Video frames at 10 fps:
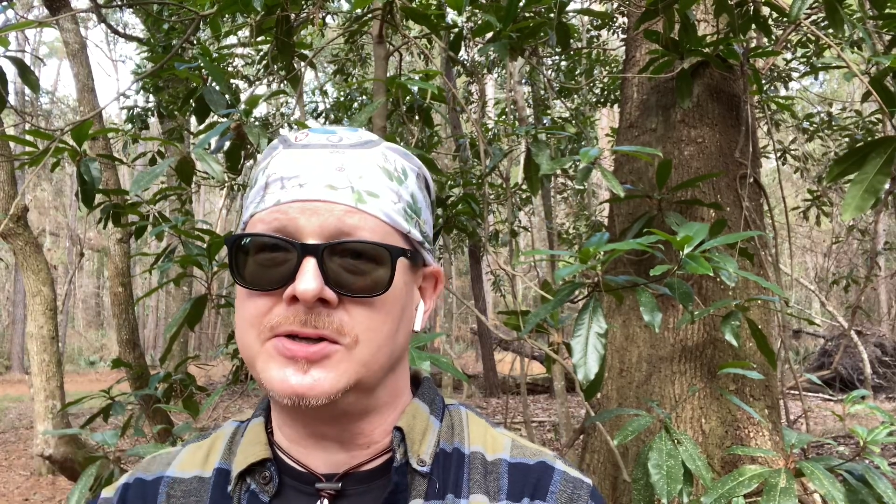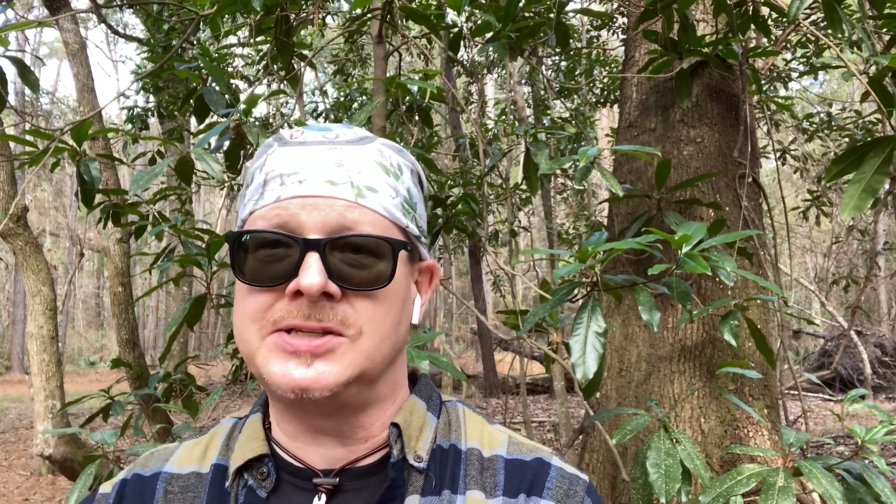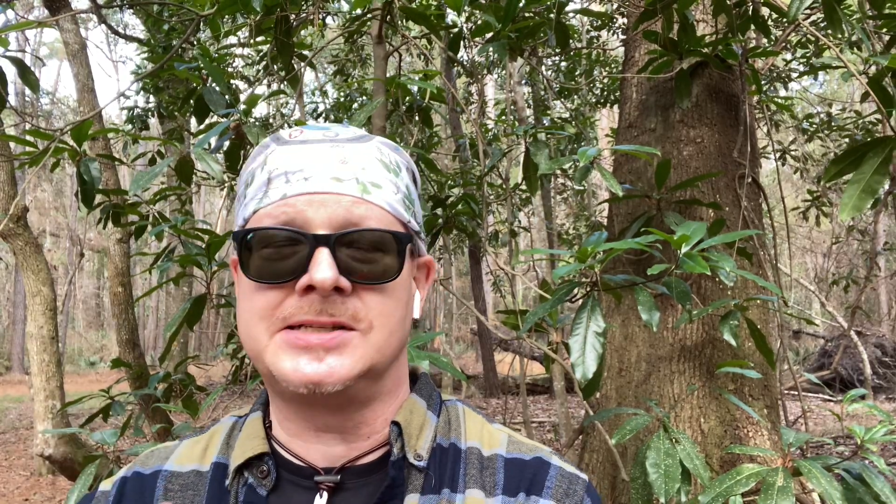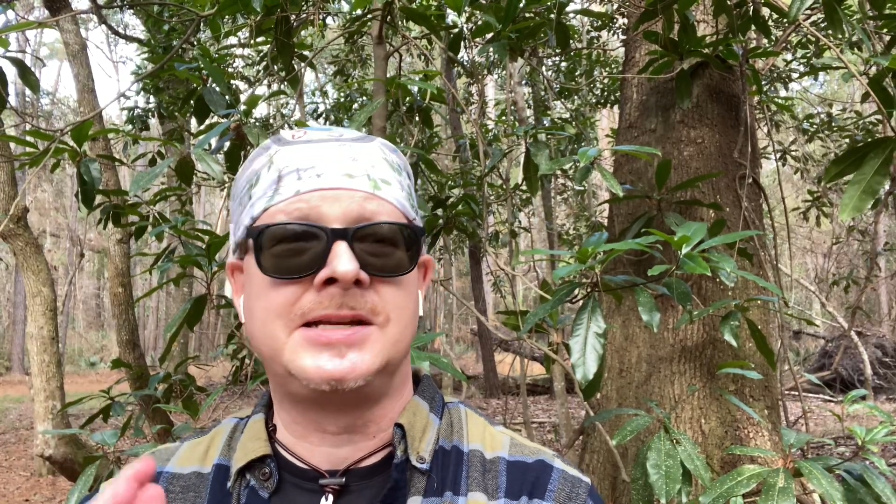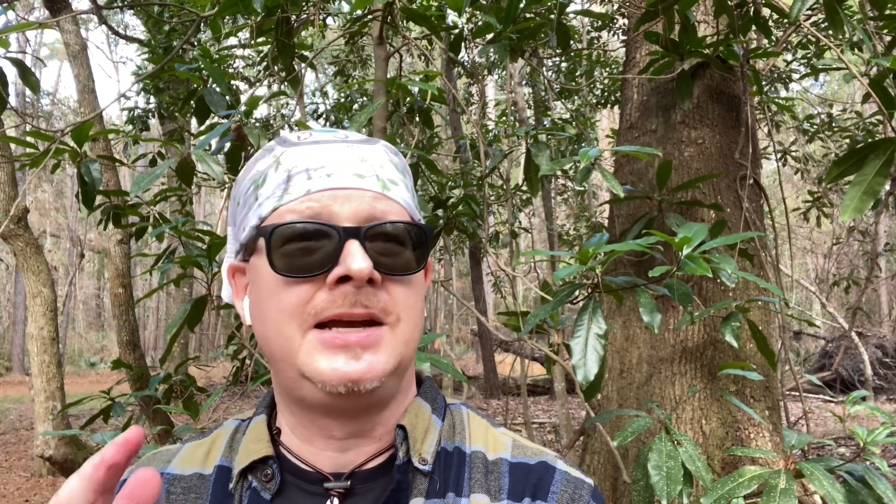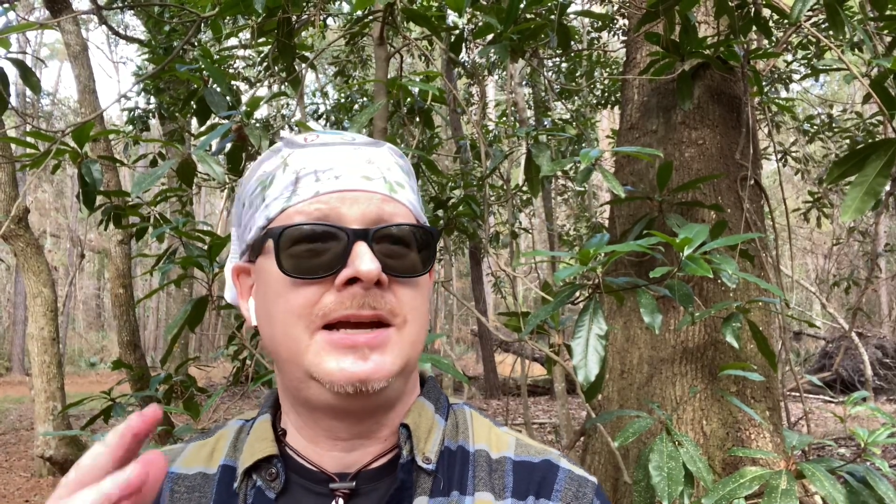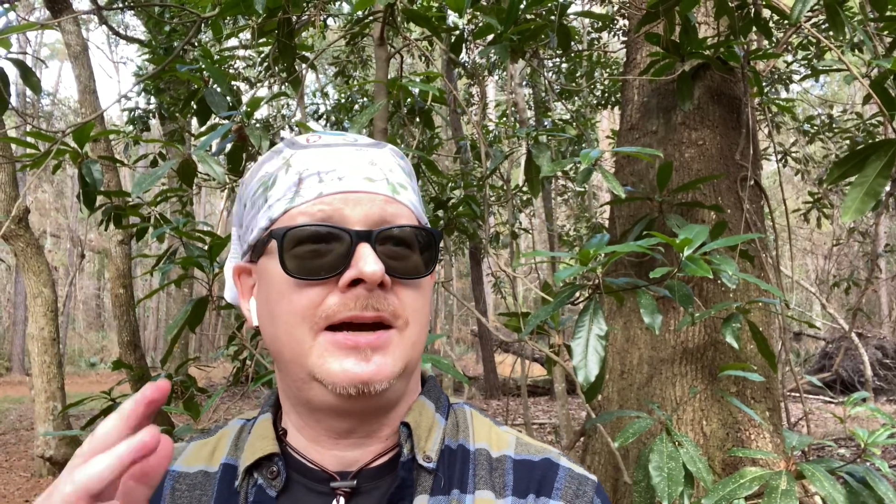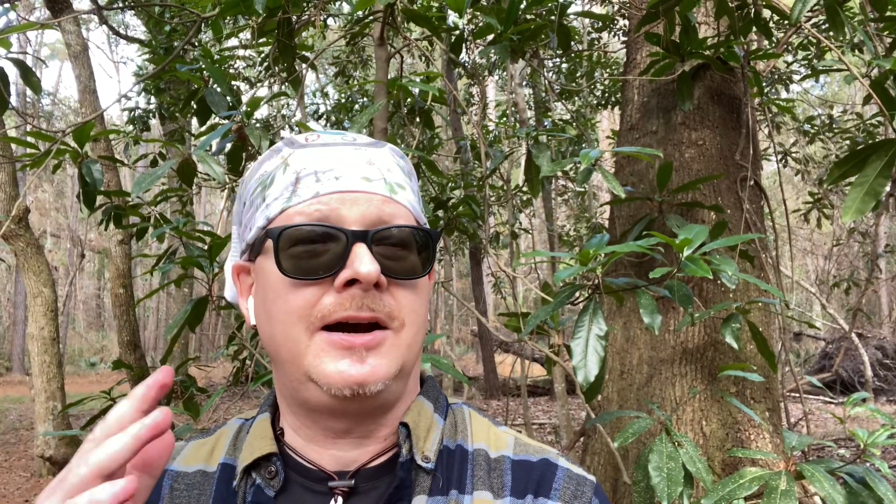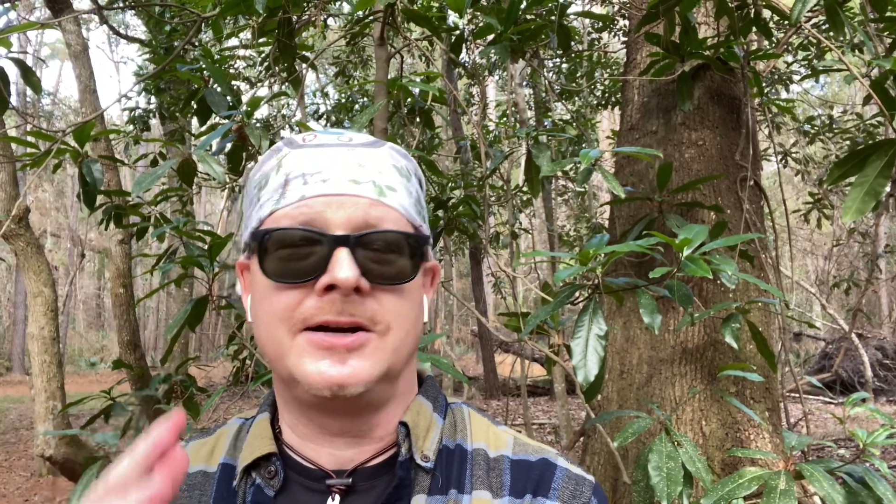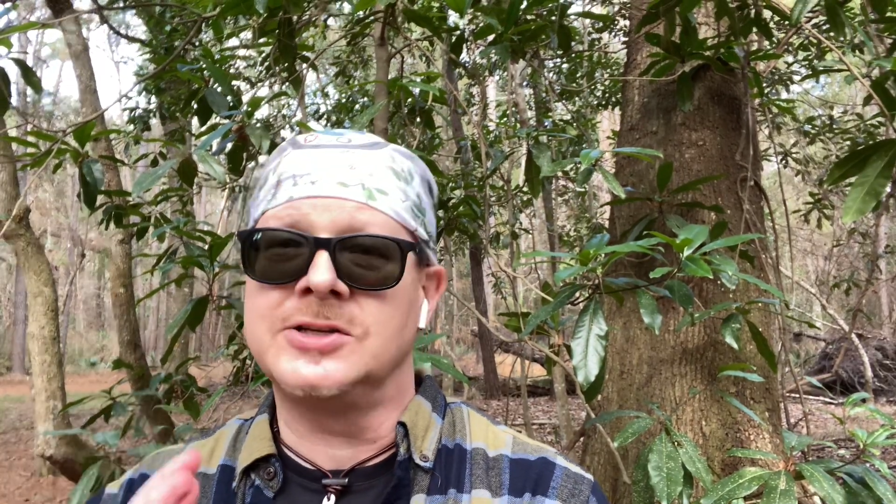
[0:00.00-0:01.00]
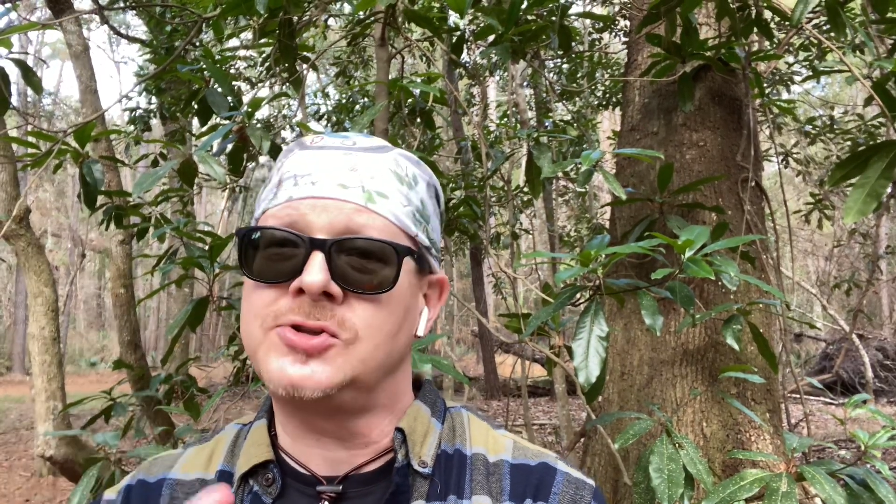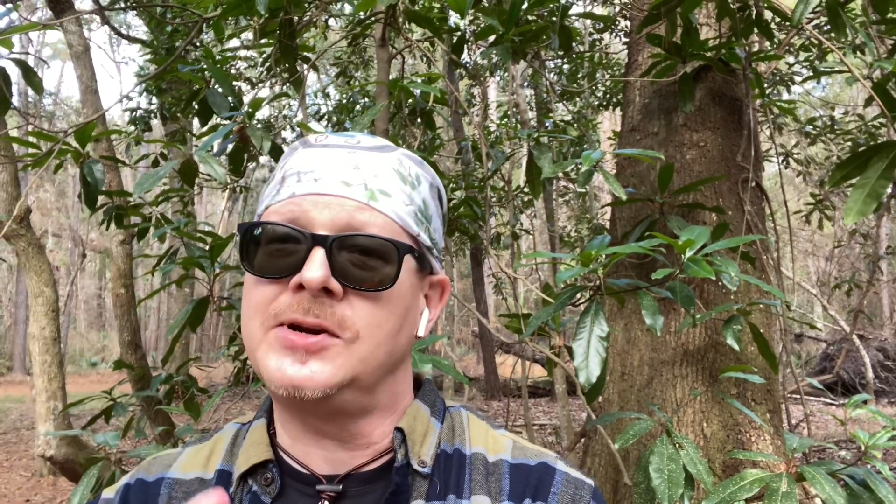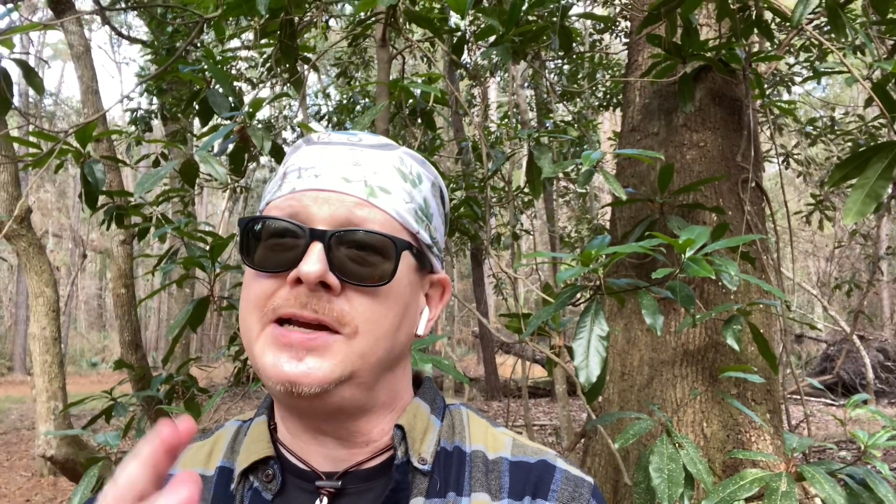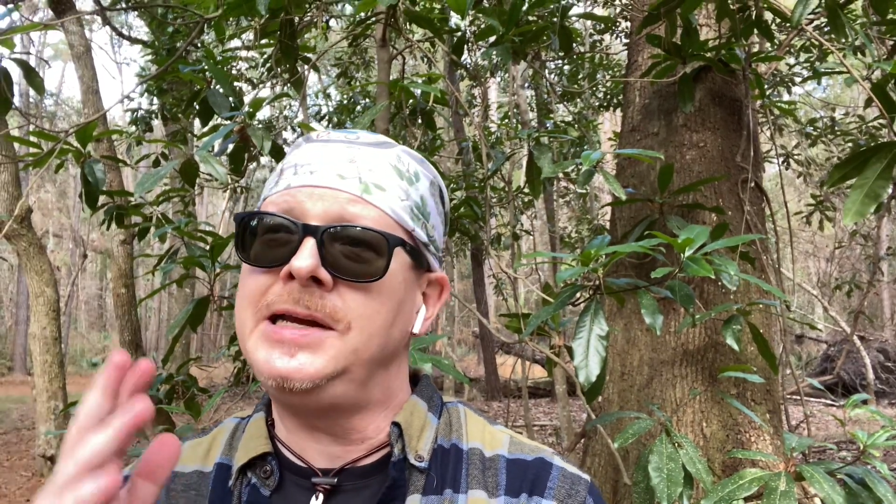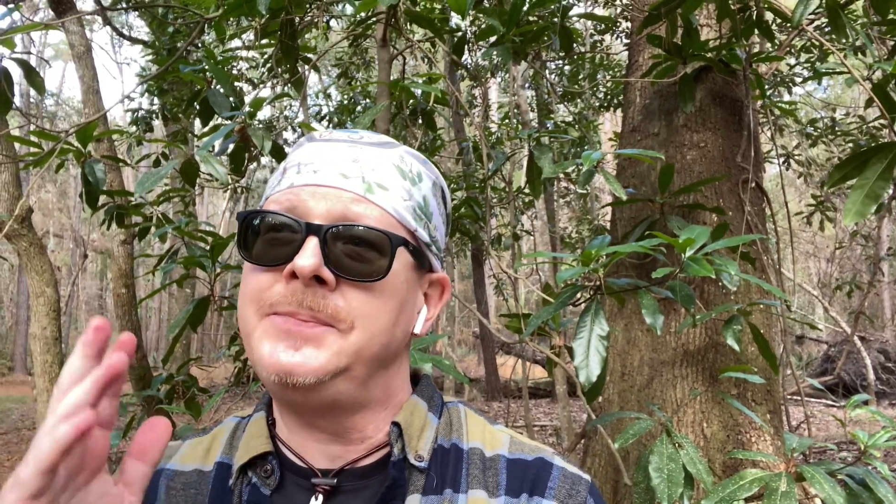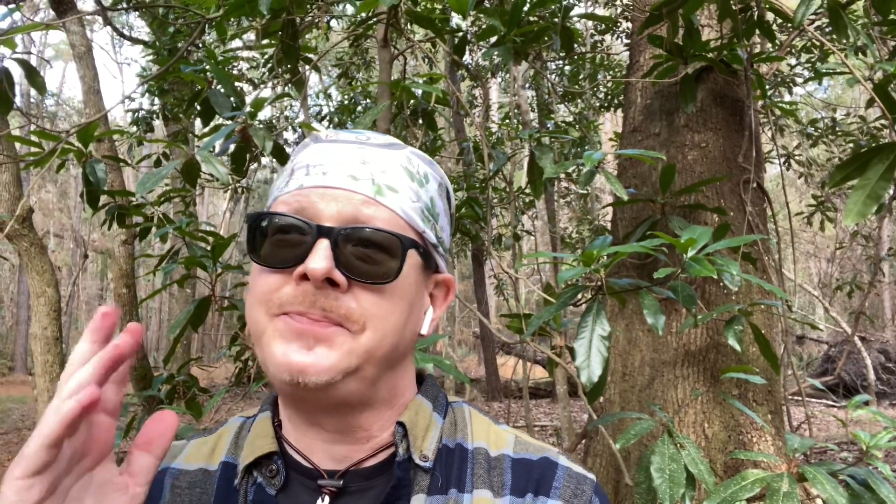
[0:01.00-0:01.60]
just hug a tree,